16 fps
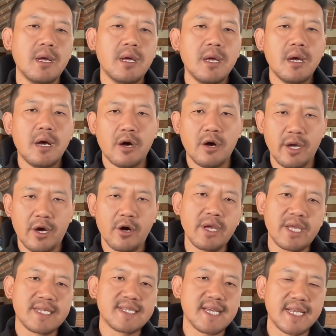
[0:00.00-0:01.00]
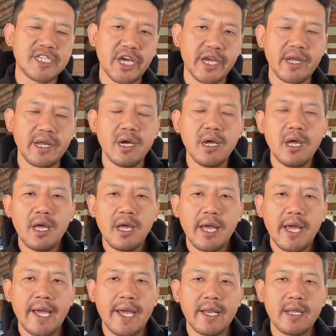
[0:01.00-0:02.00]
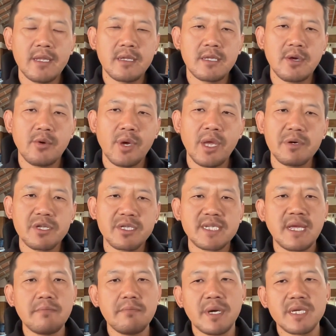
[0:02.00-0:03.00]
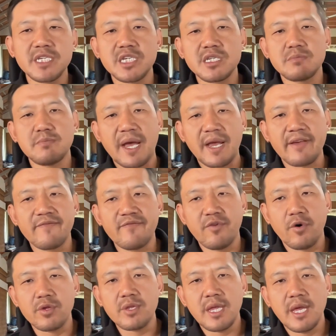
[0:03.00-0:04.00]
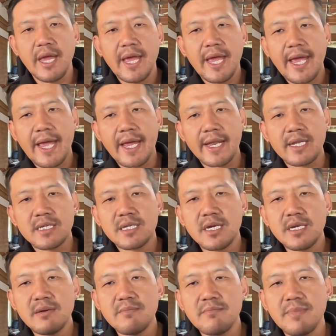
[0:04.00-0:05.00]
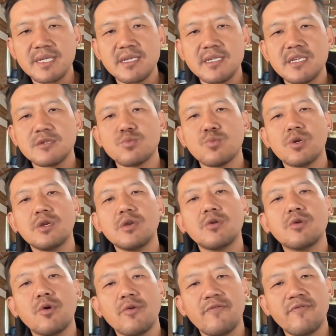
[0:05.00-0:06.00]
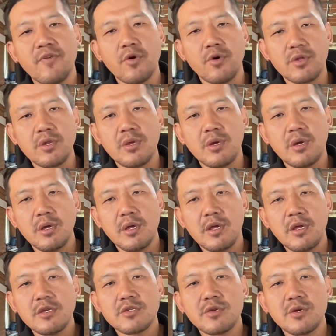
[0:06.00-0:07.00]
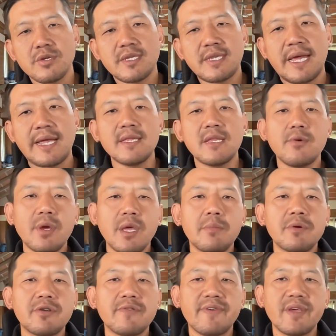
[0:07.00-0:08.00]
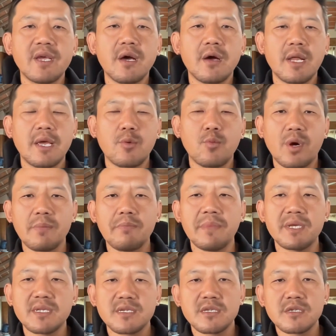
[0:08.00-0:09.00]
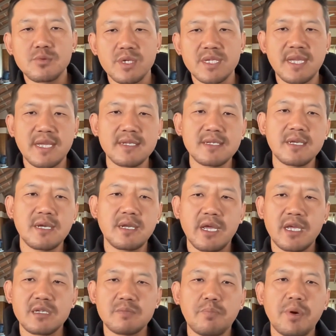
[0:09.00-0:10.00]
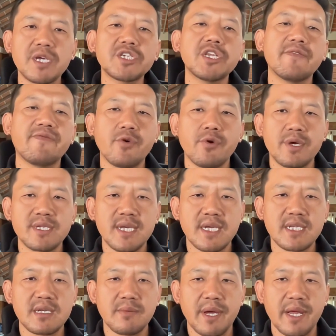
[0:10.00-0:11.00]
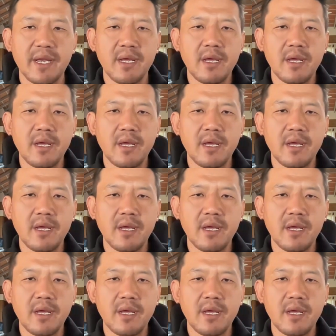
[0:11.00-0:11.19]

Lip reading: or inside China. And they were able to send messages back and forth and certain messages wouldn't go forth. So then they to figure out like what messages were censored, especially if you're inside Tibet.